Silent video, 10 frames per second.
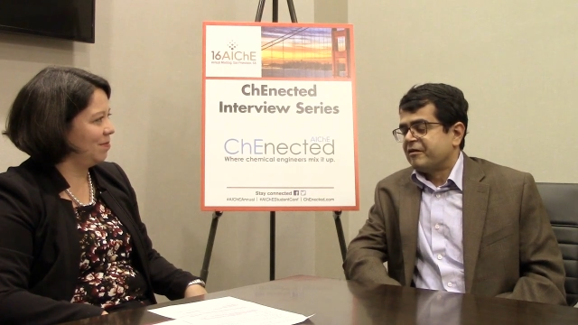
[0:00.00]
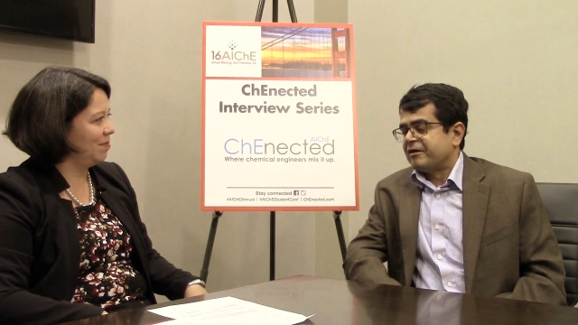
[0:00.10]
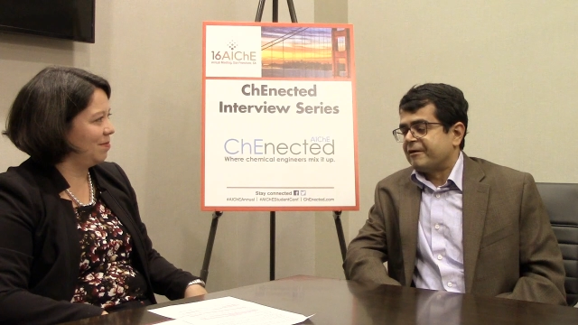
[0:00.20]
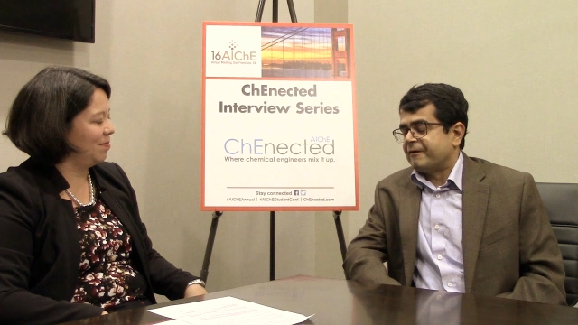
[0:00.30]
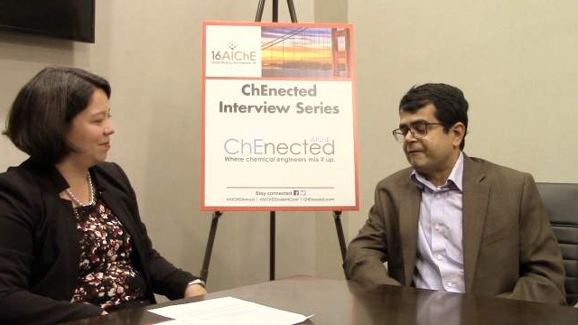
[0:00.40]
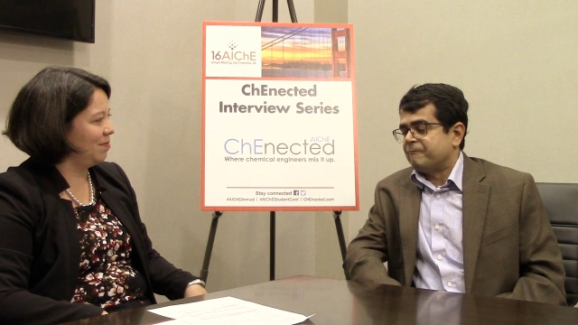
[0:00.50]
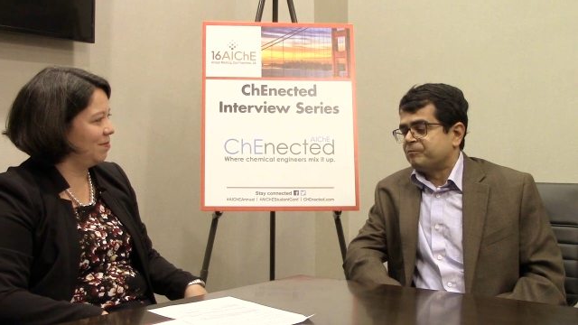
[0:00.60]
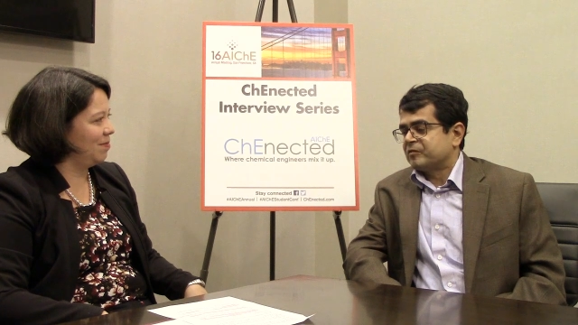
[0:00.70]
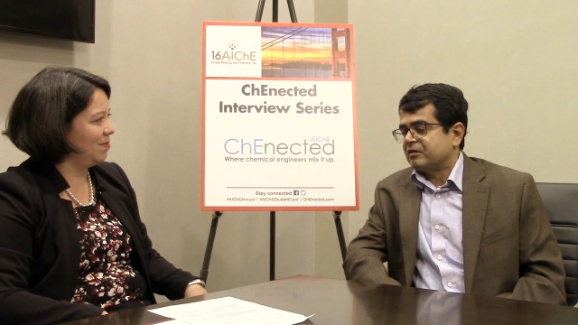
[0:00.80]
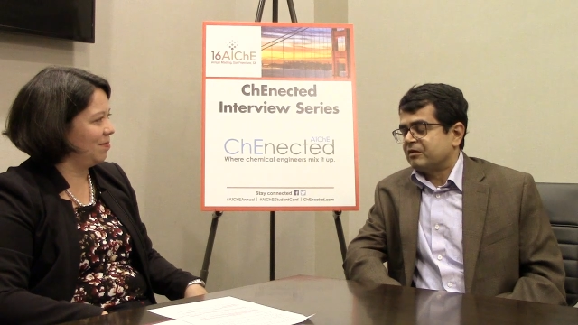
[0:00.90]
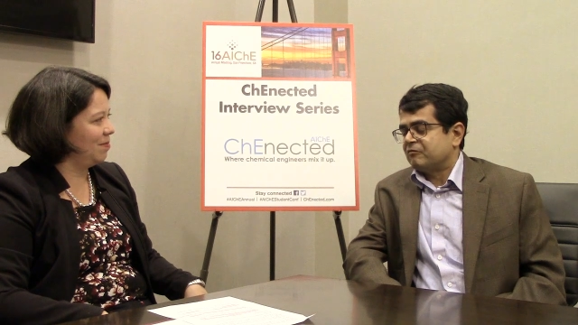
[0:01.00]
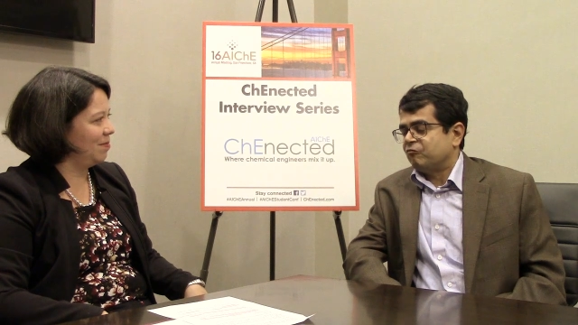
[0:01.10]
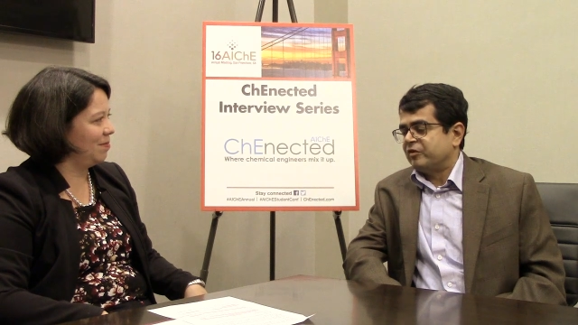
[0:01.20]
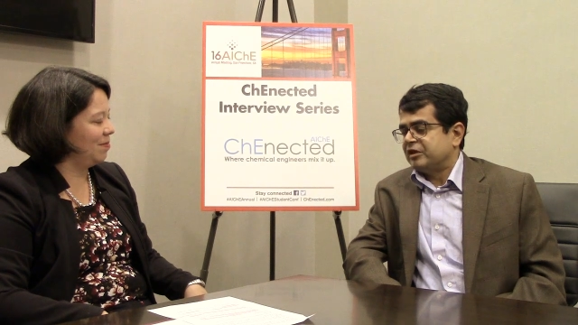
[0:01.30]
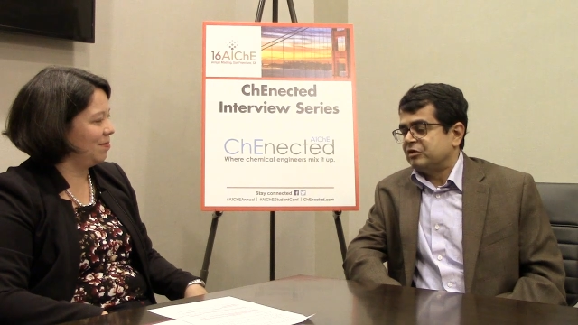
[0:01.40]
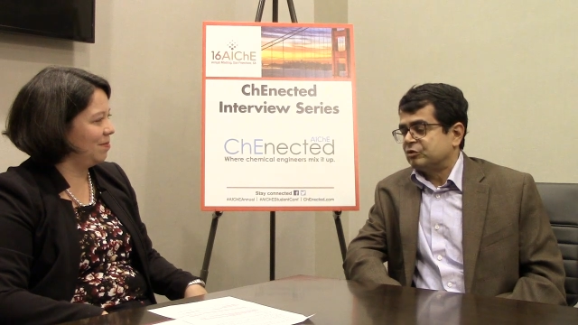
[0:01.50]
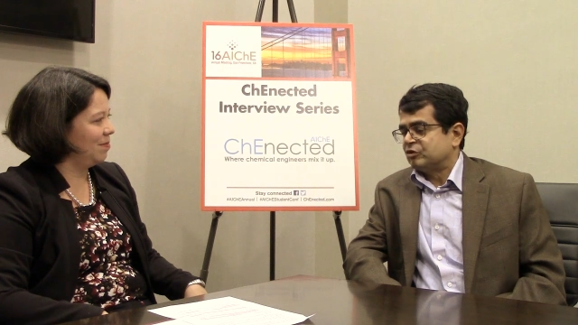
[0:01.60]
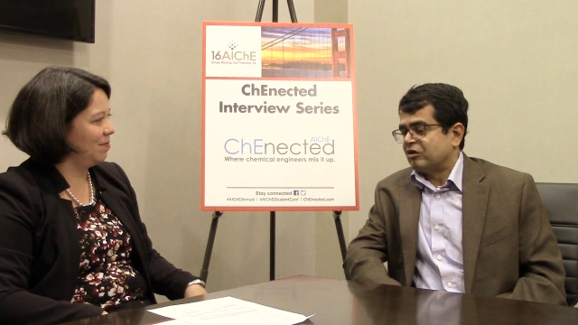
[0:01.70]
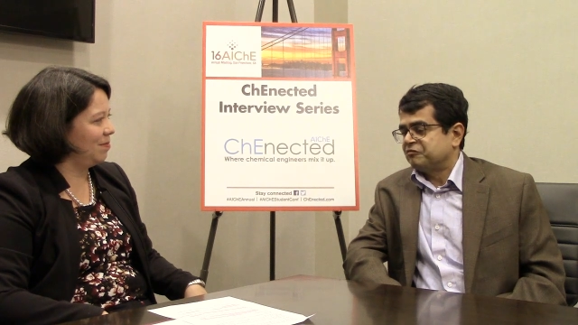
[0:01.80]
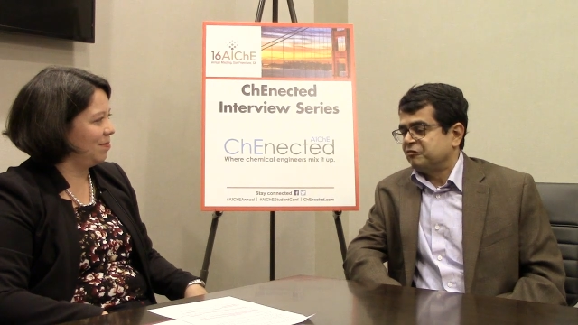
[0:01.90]
Speaker 1: Um, we do
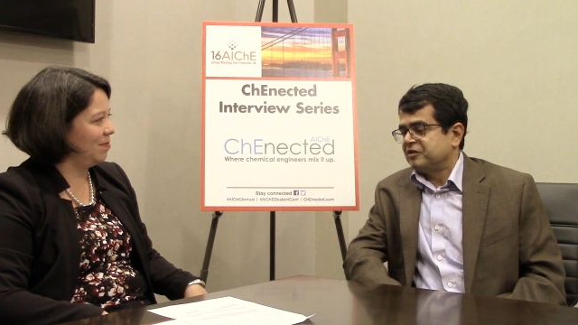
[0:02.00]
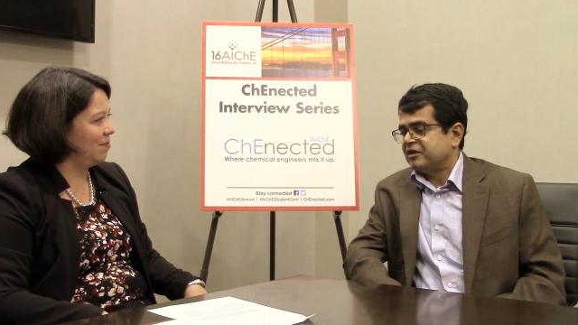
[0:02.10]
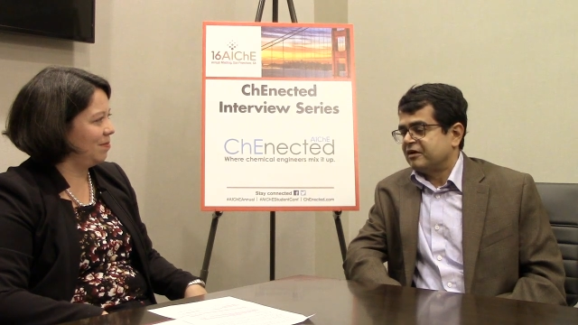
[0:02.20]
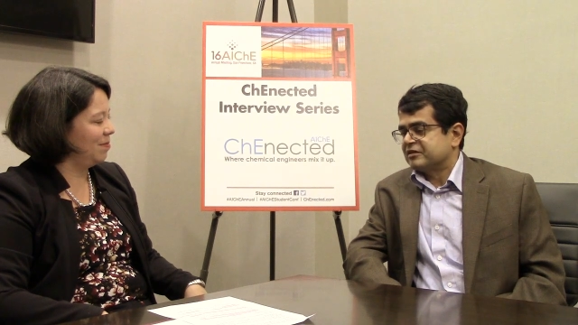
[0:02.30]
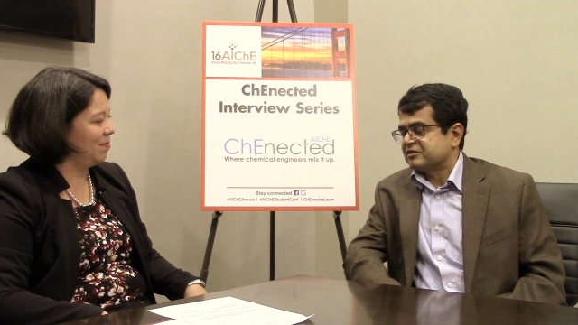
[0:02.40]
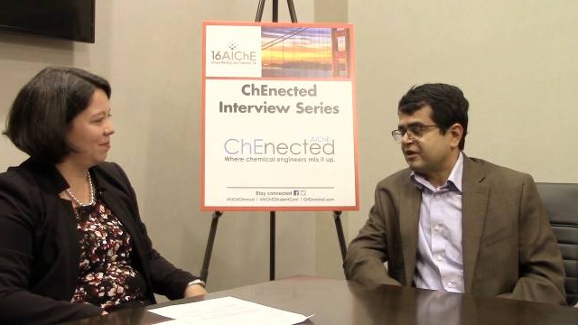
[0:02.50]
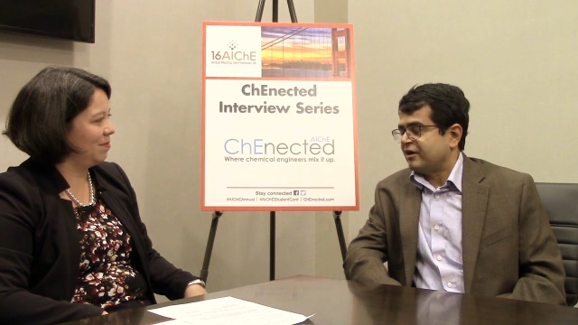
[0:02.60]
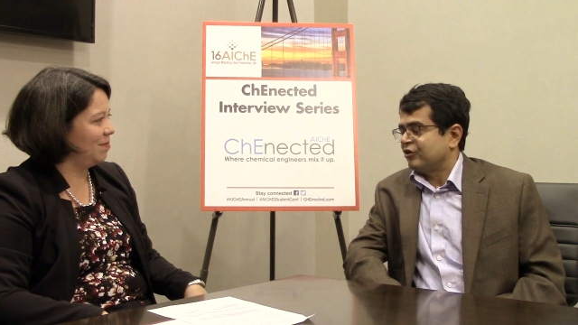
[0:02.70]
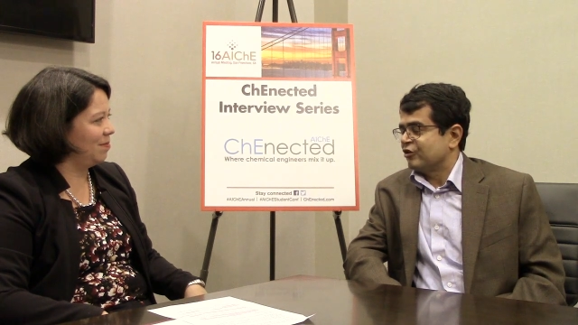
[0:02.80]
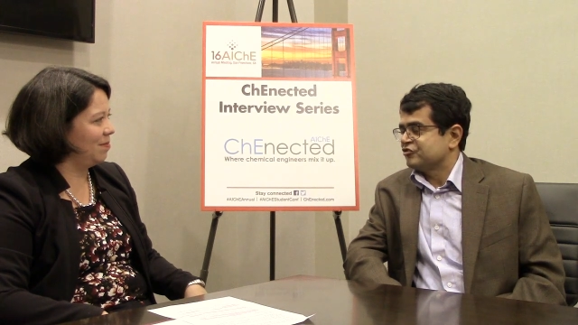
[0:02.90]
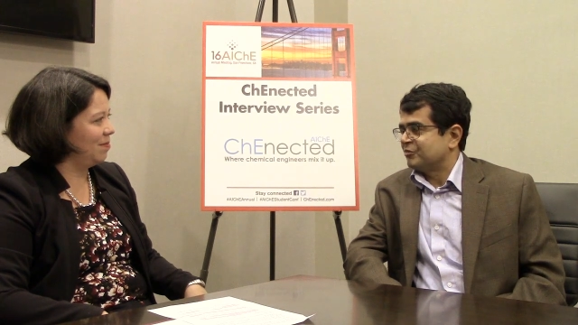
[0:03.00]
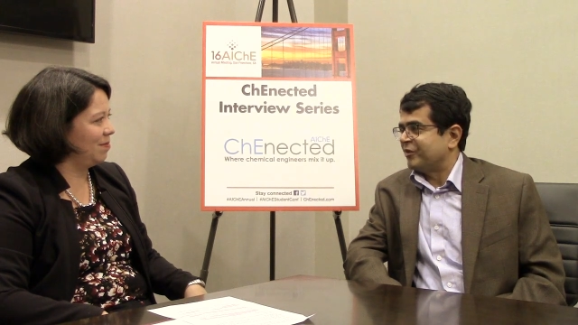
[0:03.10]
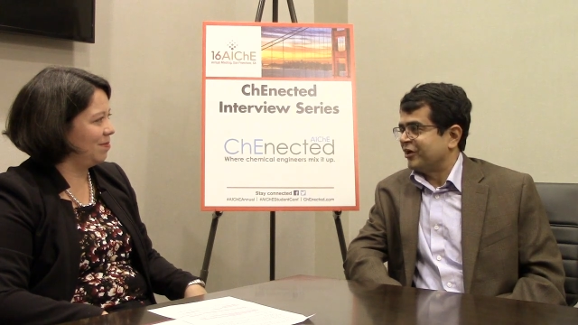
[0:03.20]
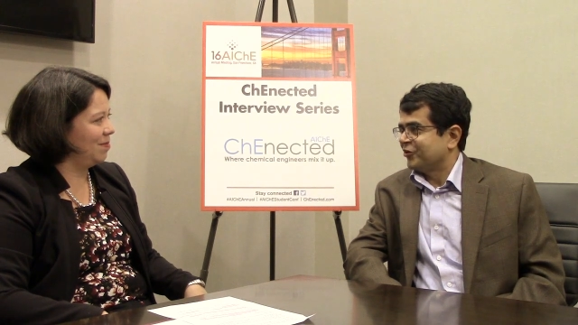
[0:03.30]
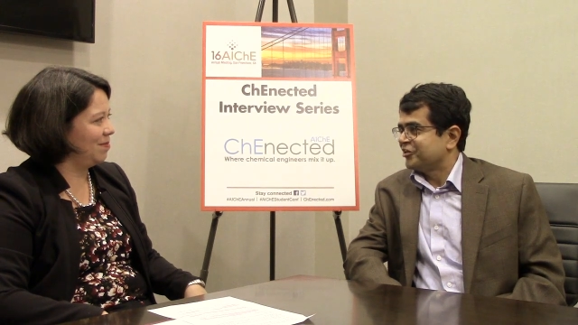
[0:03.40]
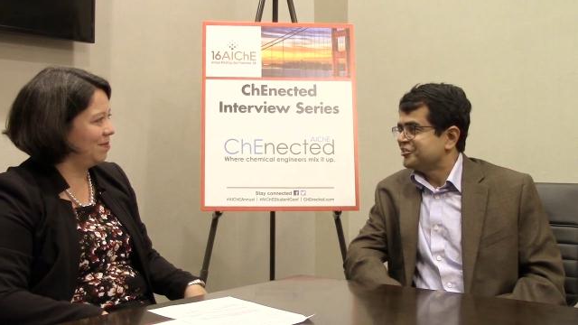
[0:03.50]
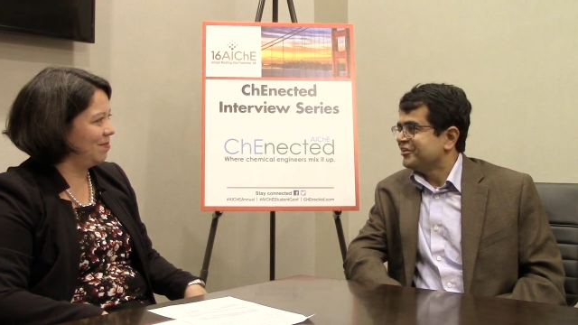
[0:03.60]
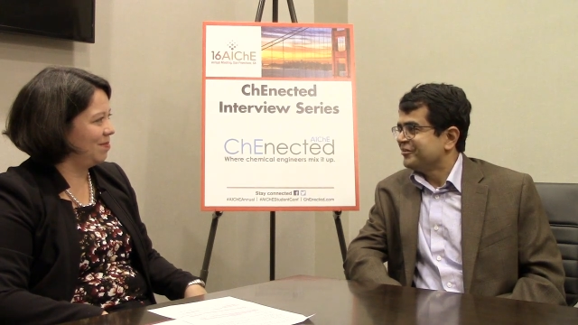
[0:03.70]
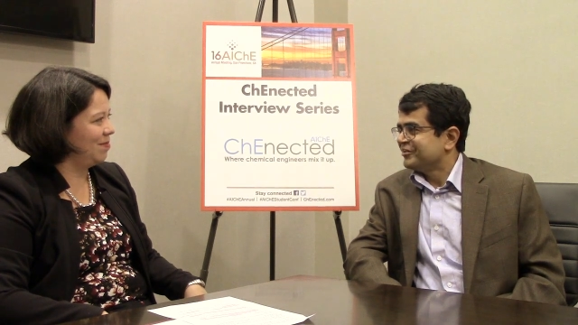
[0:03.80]
not fully understand laws of biology,